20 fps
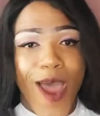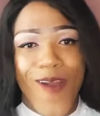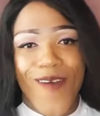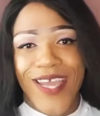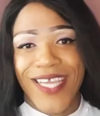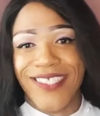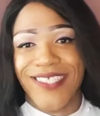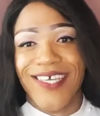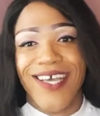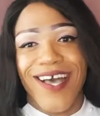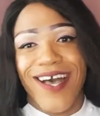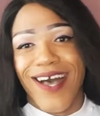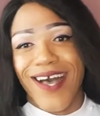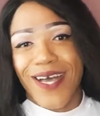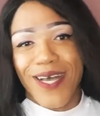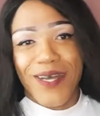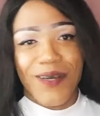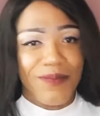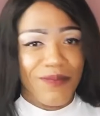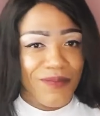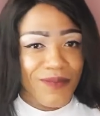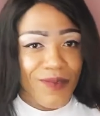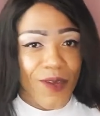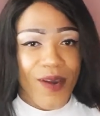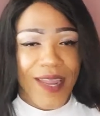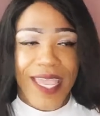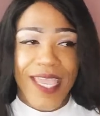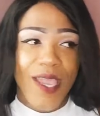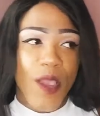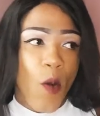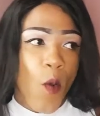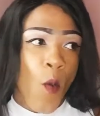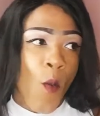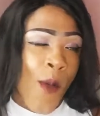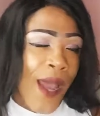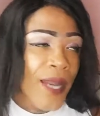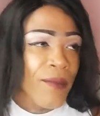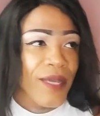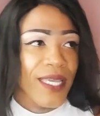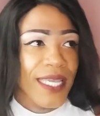All right. Okay.
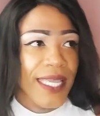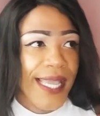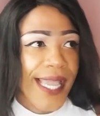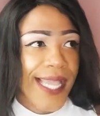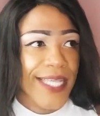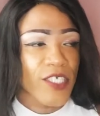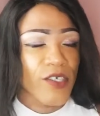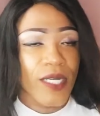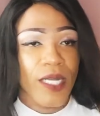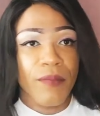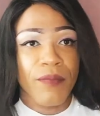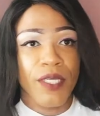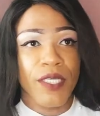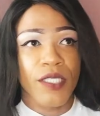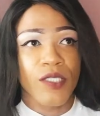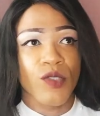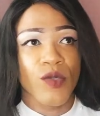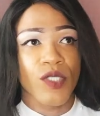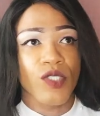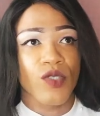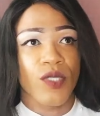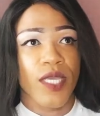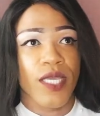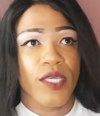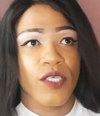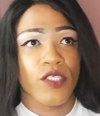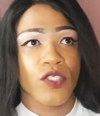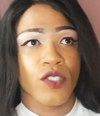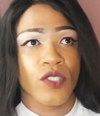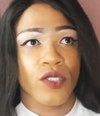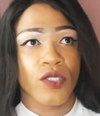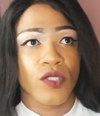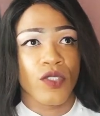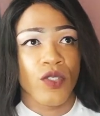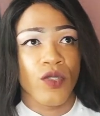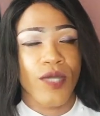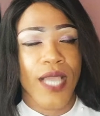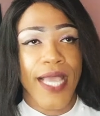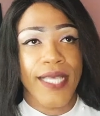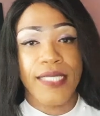What am I actually going to be doing today to
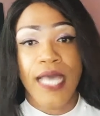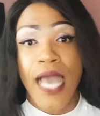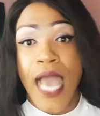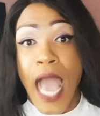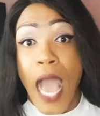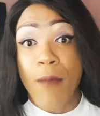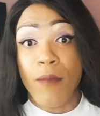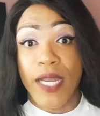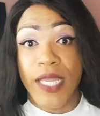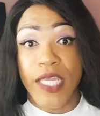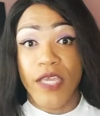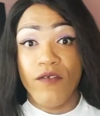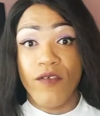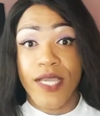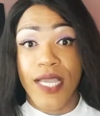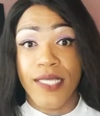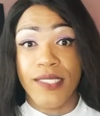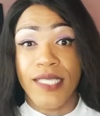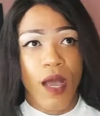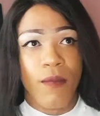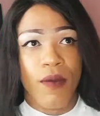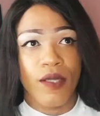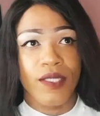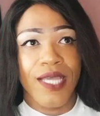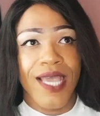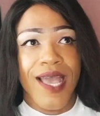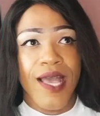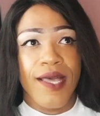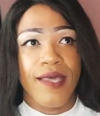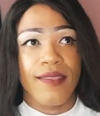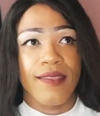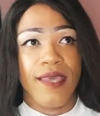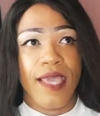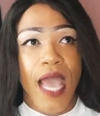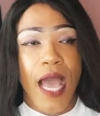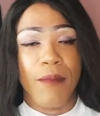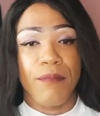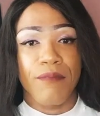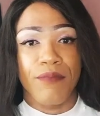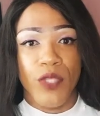you guys? I'm going to give you guys about the
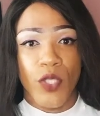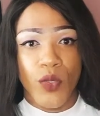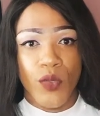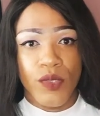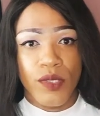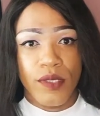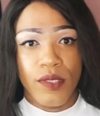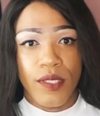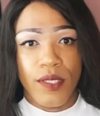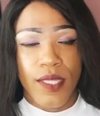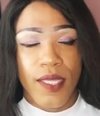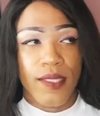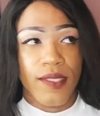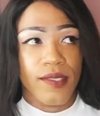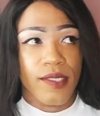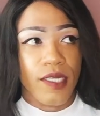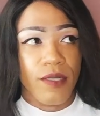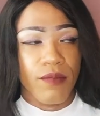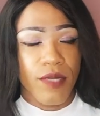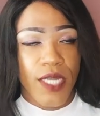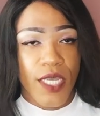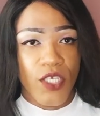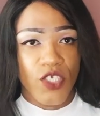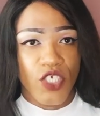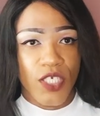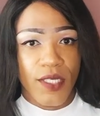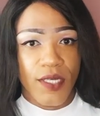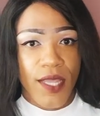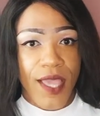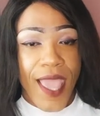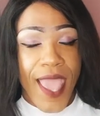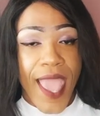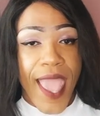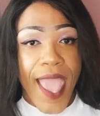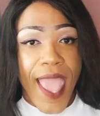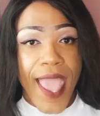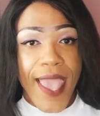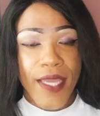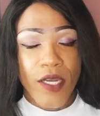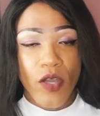abuse, the discrimination,
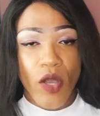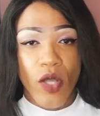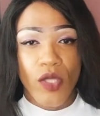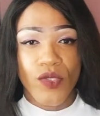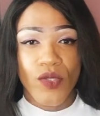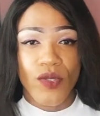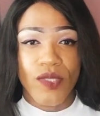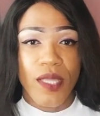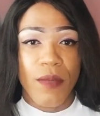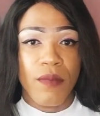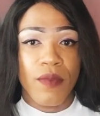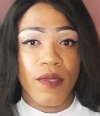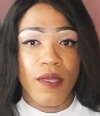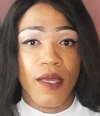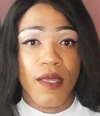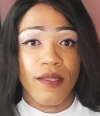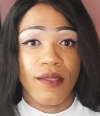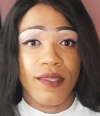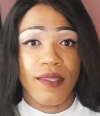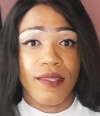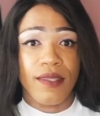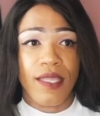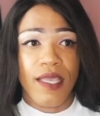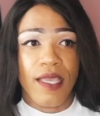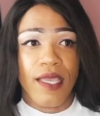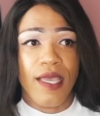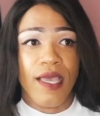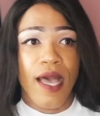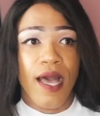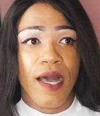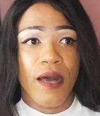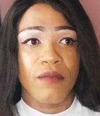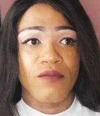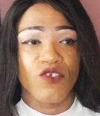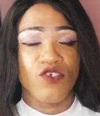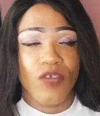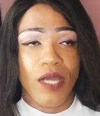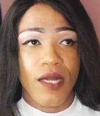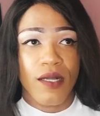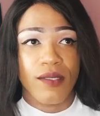and also the
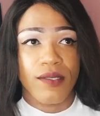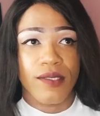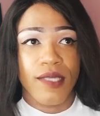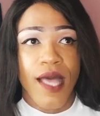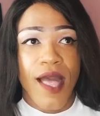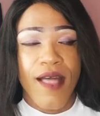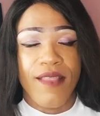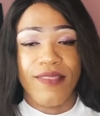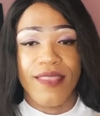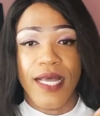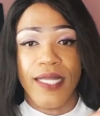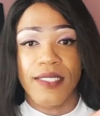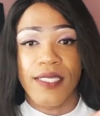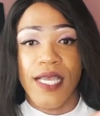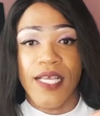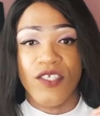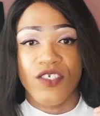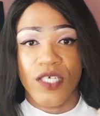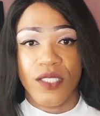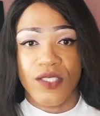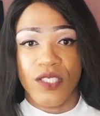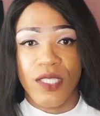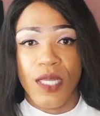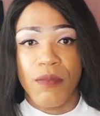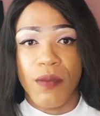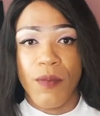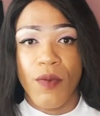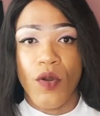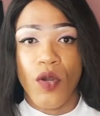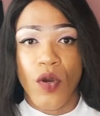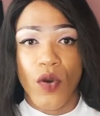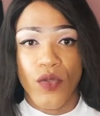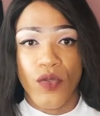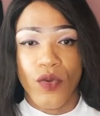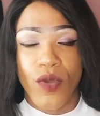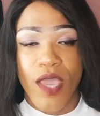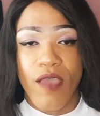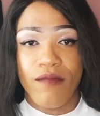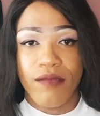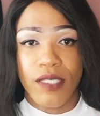struggles that transgender people go
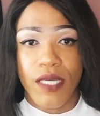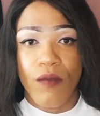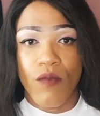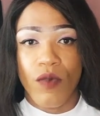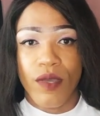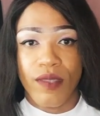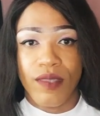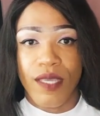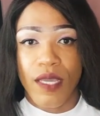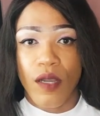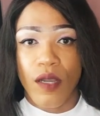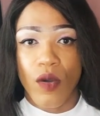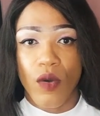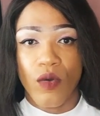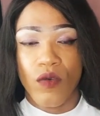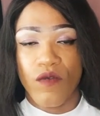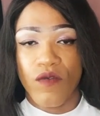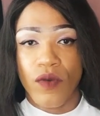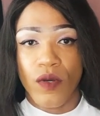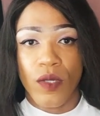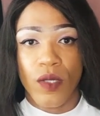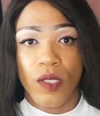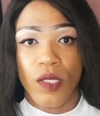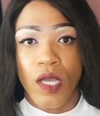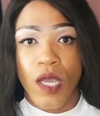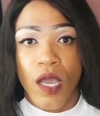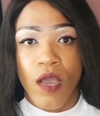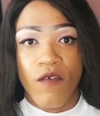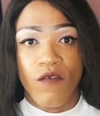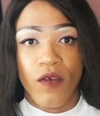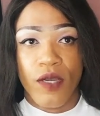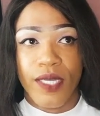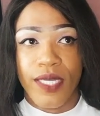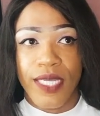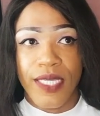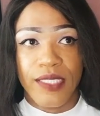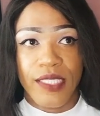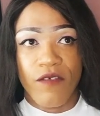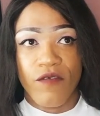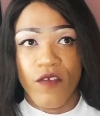through every time when they go for an
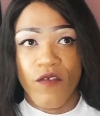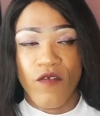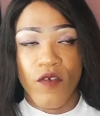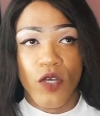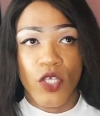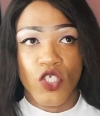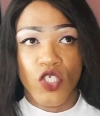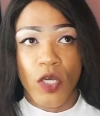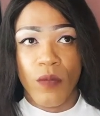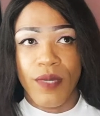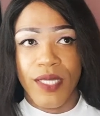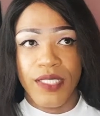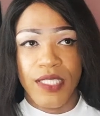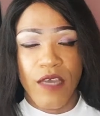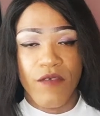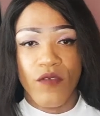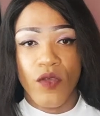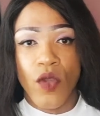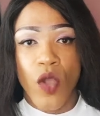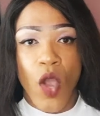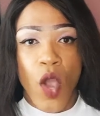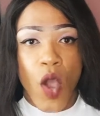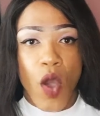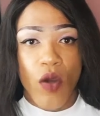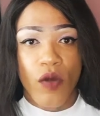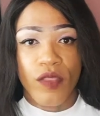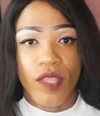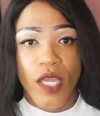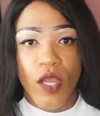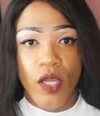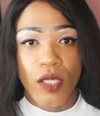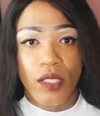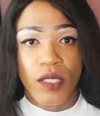interview, for a job interview, or they